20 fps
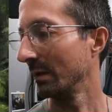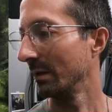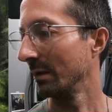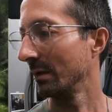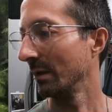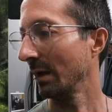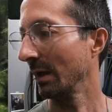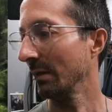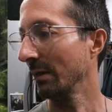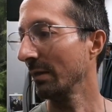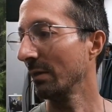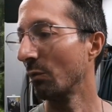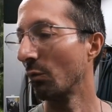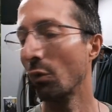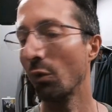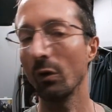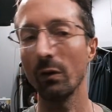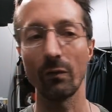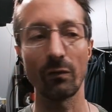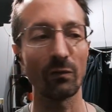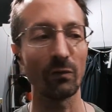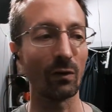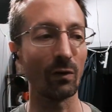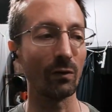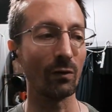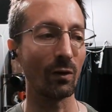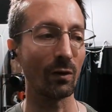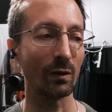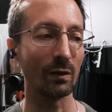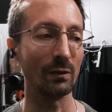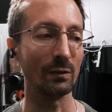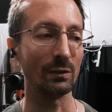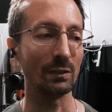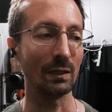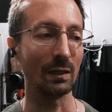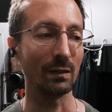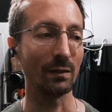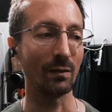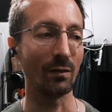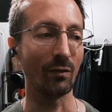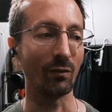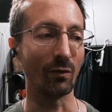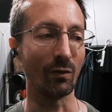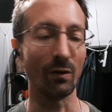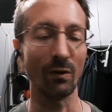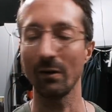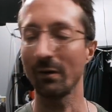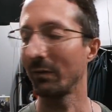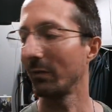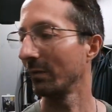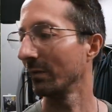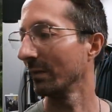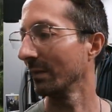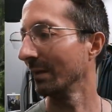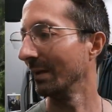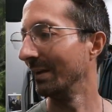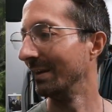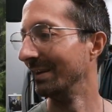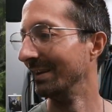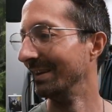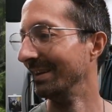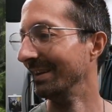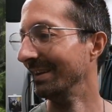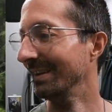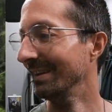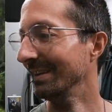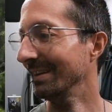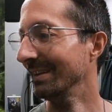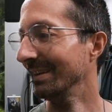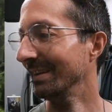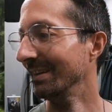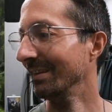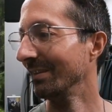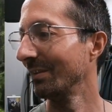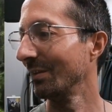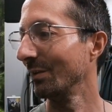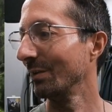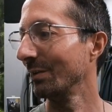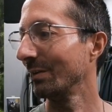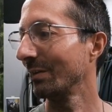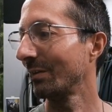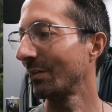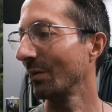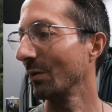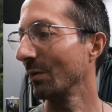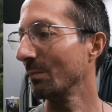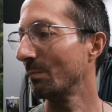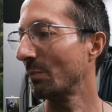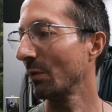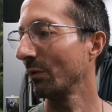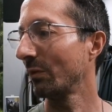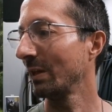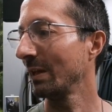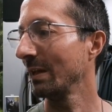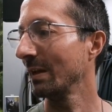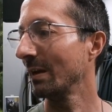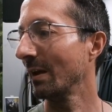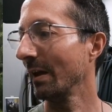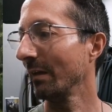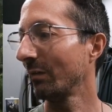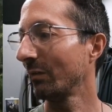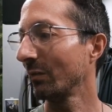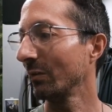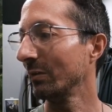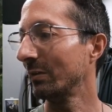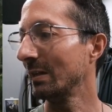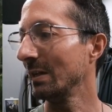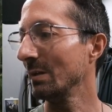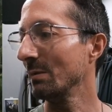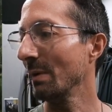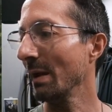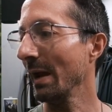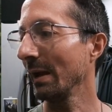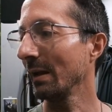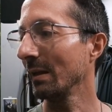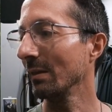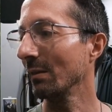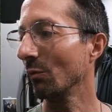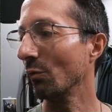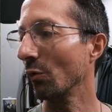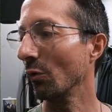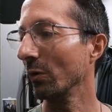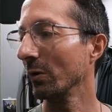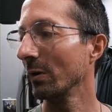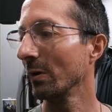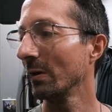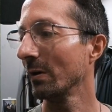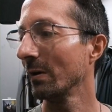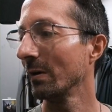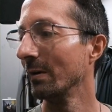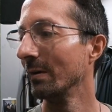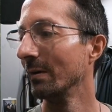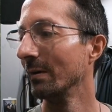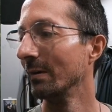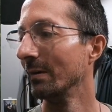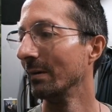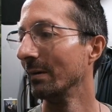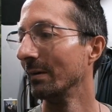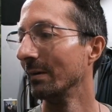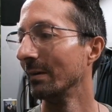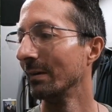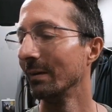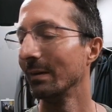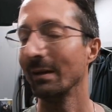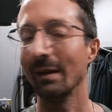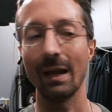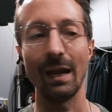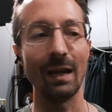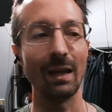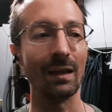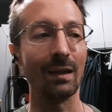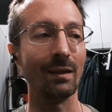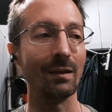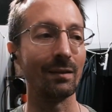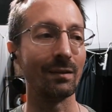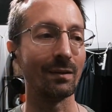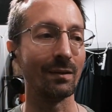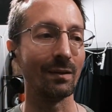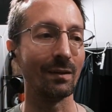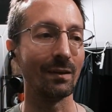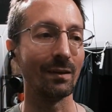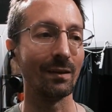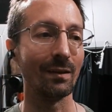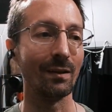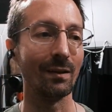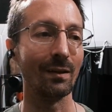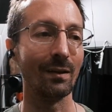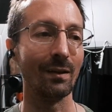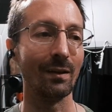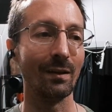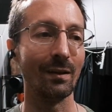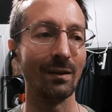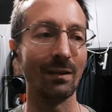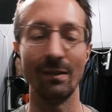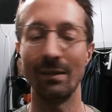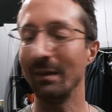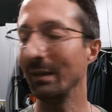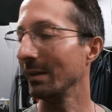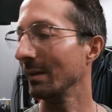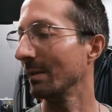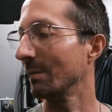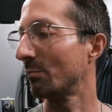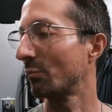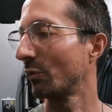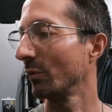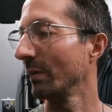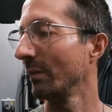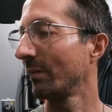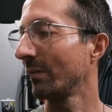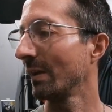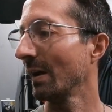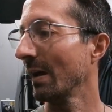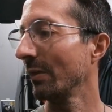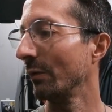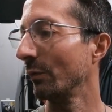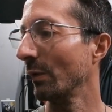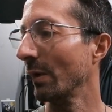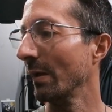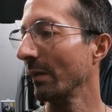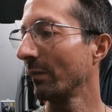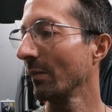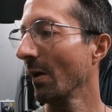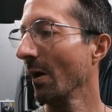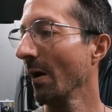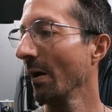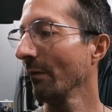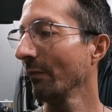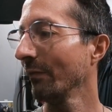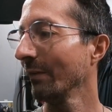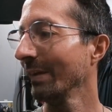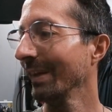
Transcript: then the warrior started talking shit to Zerks. So both he and I started teabagging the warrior, and the priest got the res off,